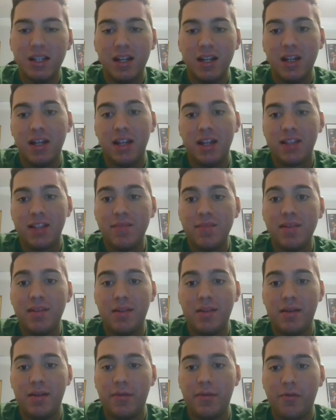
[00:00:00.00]
It's gonna be
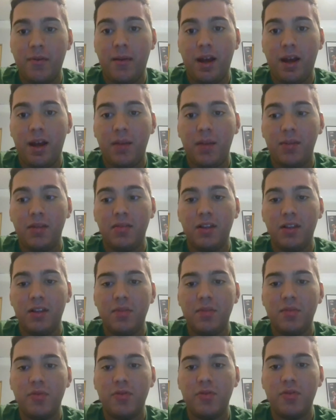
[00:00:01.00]
tough for Miami. Let's be
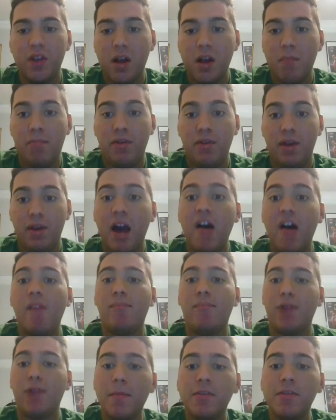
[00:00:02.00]
real, but they have a
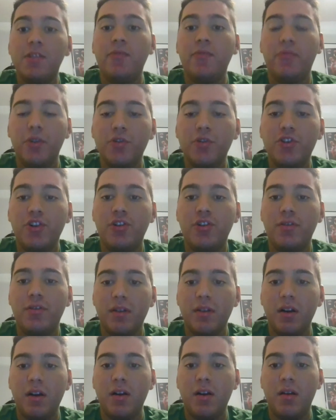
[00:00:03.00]
promise you future.
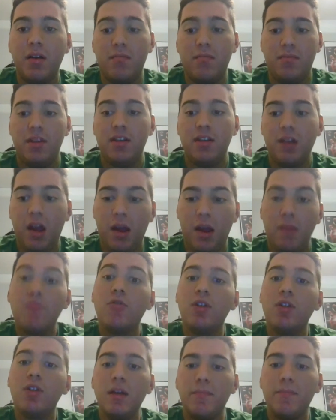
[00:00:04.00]
It
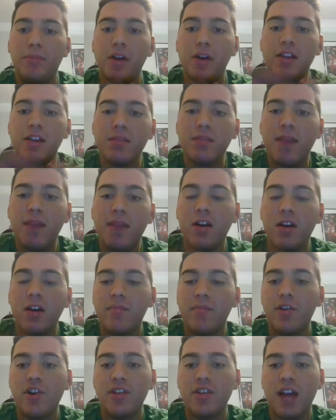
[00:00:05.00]
really impresses my
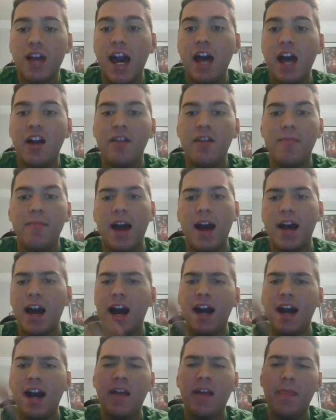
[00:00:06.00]
numbers. I had them at
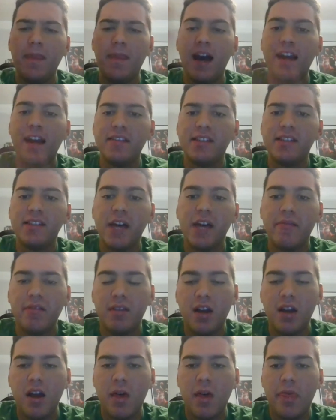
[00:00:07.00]
high at 9-7.
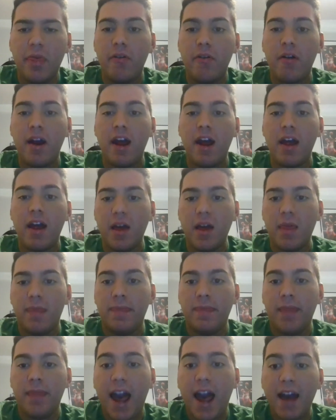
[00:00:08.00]
They're at
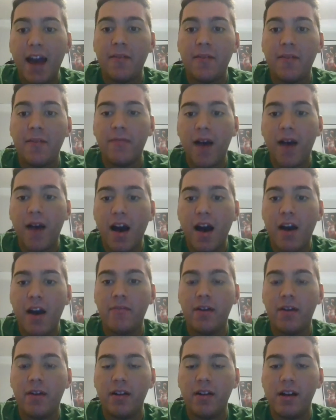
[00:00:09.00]
9-5
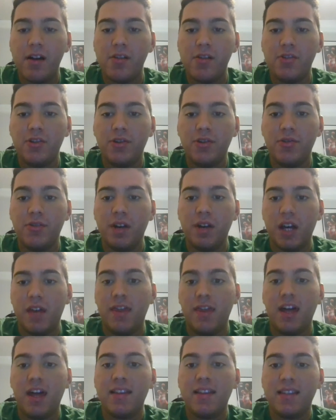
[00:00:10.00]
right now. So if they
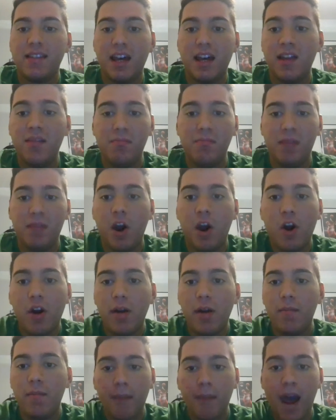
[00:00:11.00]
get 10, they
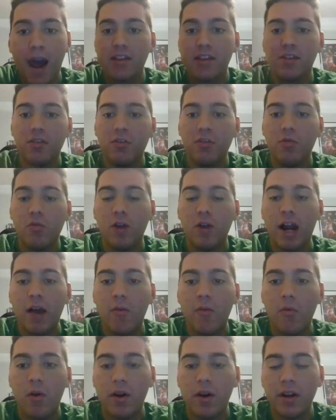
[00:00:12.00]
already master what I
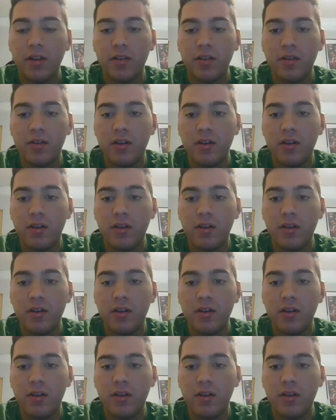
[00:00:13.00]
wanted.